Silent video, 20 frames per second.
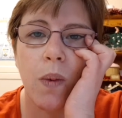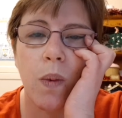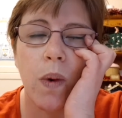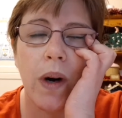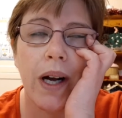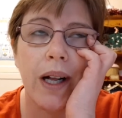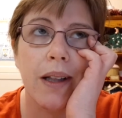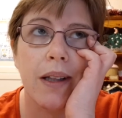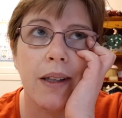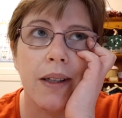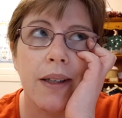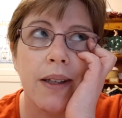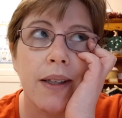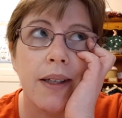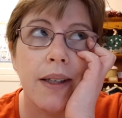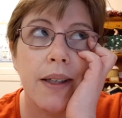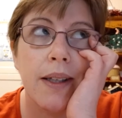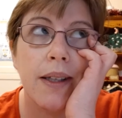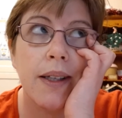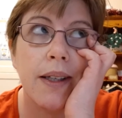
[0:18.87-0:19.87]
Well,
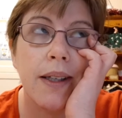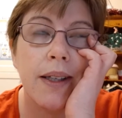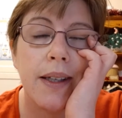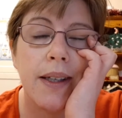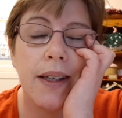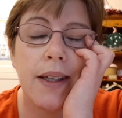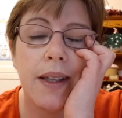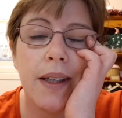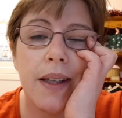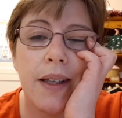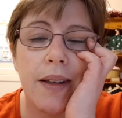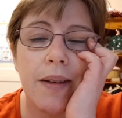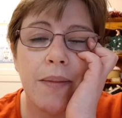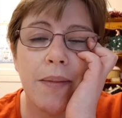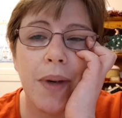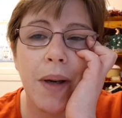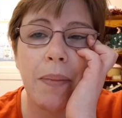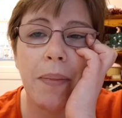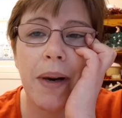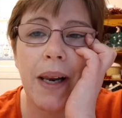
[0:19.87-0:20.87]

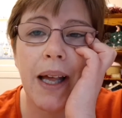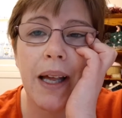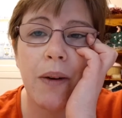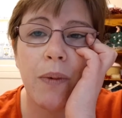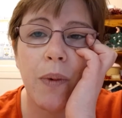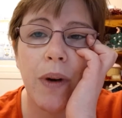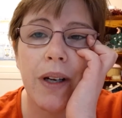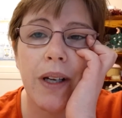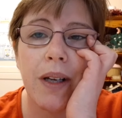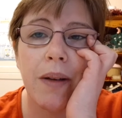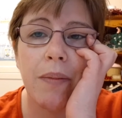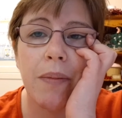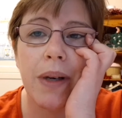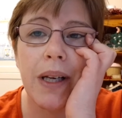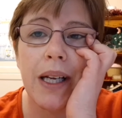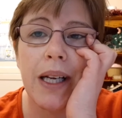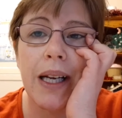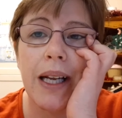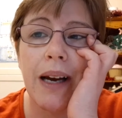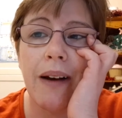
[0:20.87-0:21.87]
my plan went
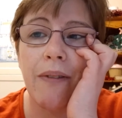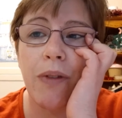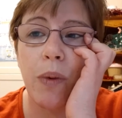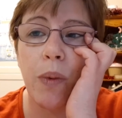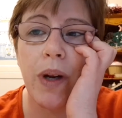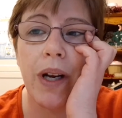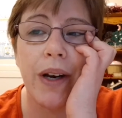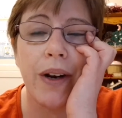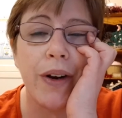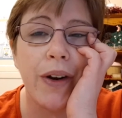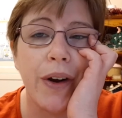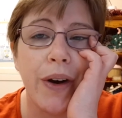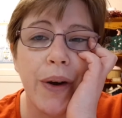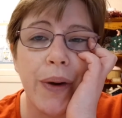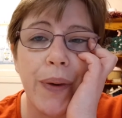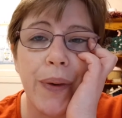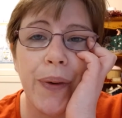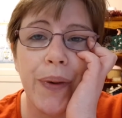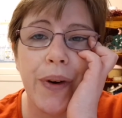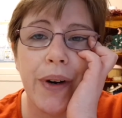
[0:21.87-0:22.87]
completely out the
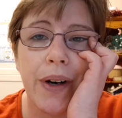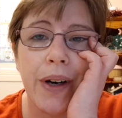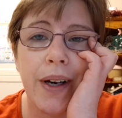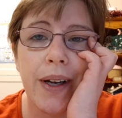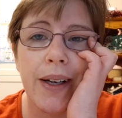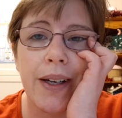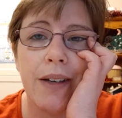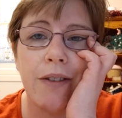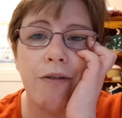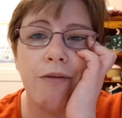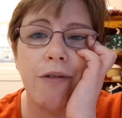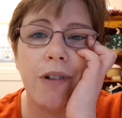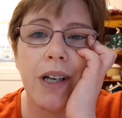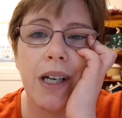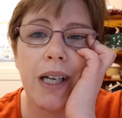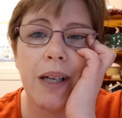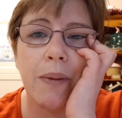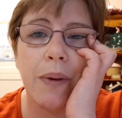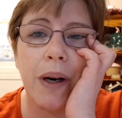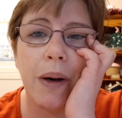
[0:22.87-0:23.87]
window. I did
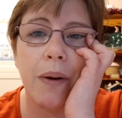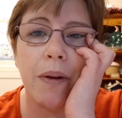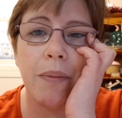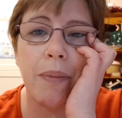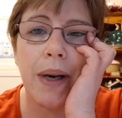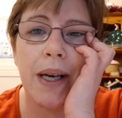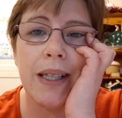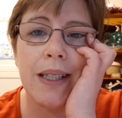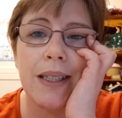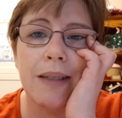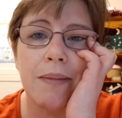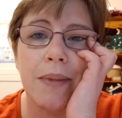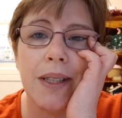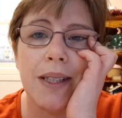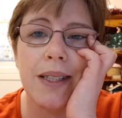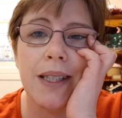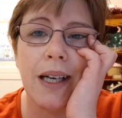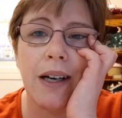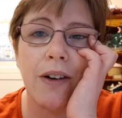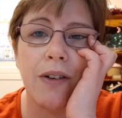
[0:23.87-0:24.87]
really well with pacing
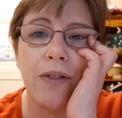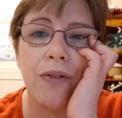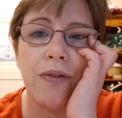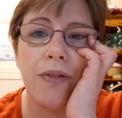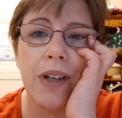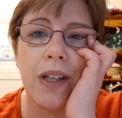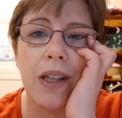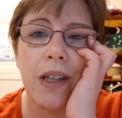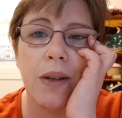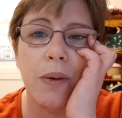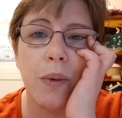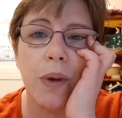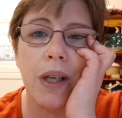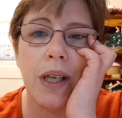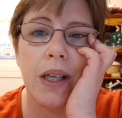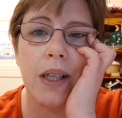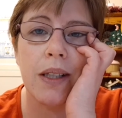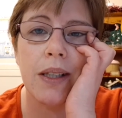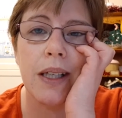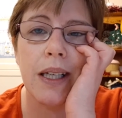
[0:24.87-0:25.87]
myself in the
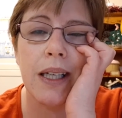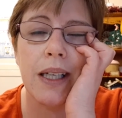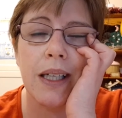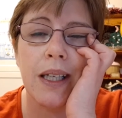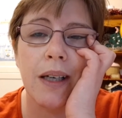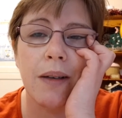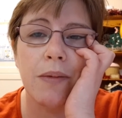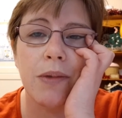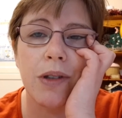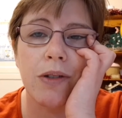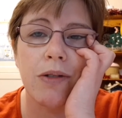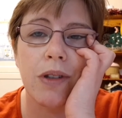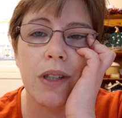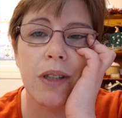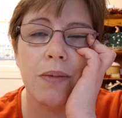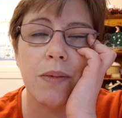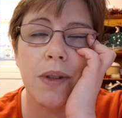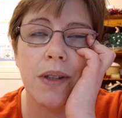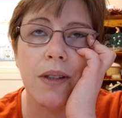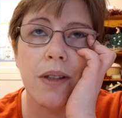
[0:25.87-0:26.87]
weeks leading up to
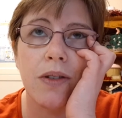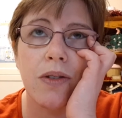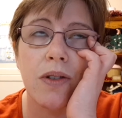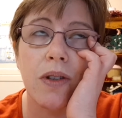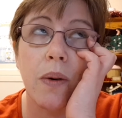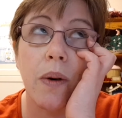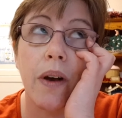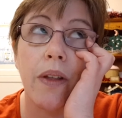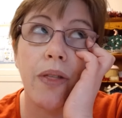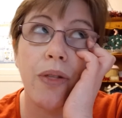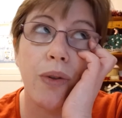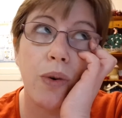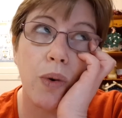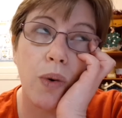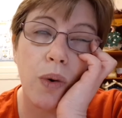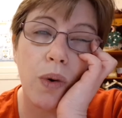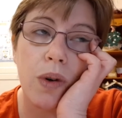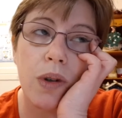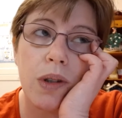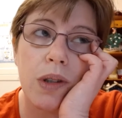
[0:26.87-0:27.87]
Christmas, so I
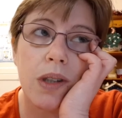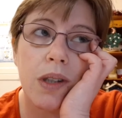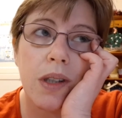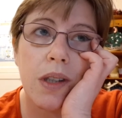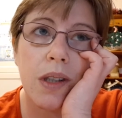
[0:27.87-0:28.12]
thought